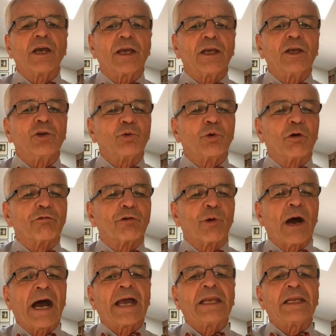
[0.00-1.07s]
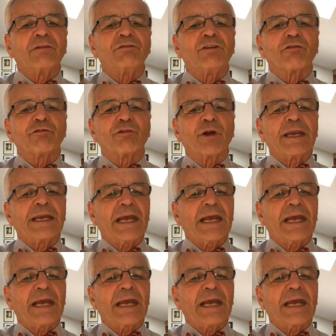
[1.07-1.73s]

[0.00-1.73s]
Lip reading: into a variety of different